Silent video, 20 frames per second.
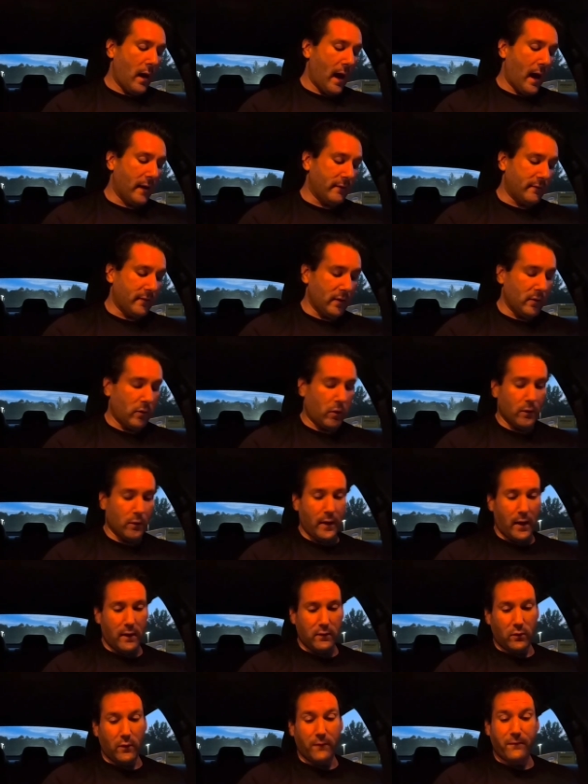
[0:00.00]
I did hold
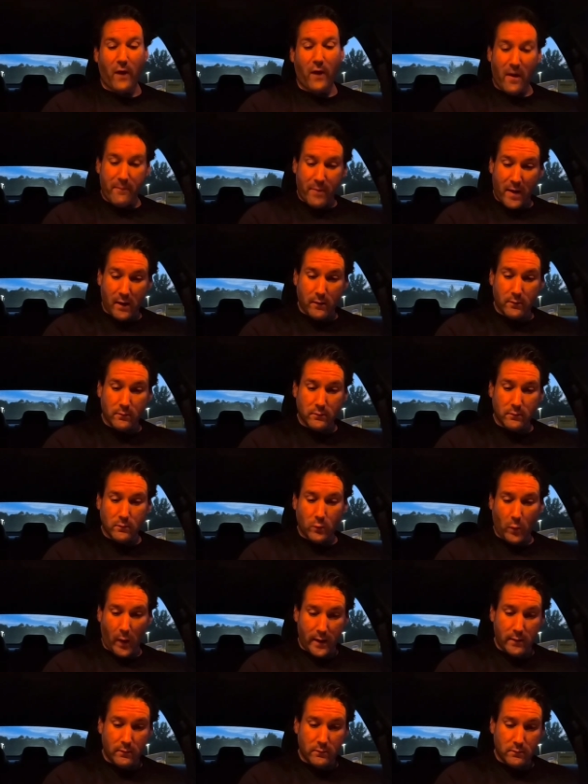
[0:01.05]
on to a 5-pound
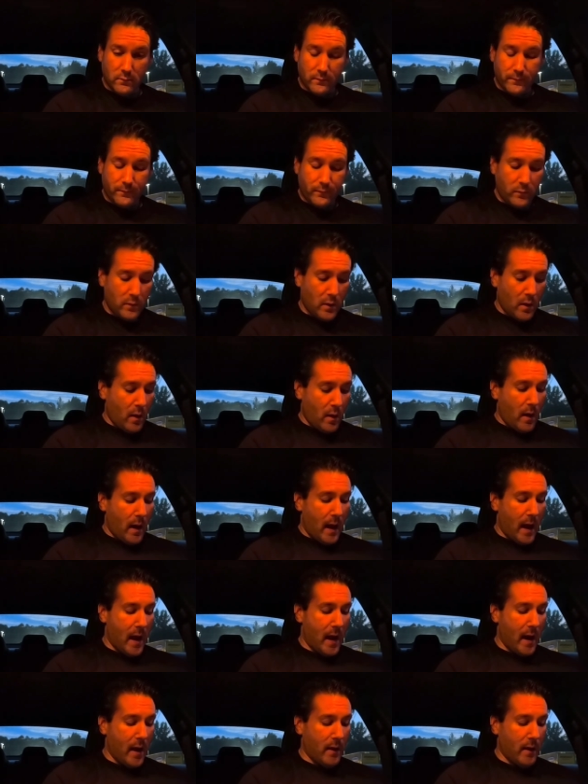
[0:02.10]
weight,
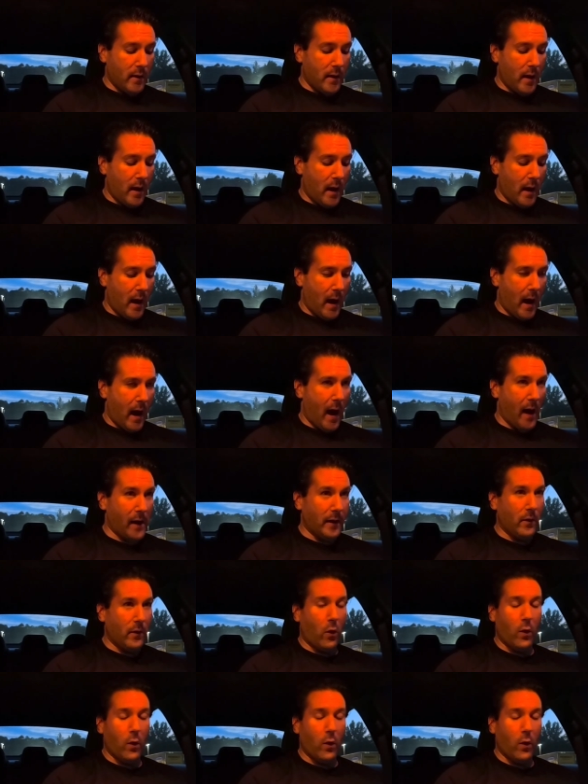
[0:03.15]
and I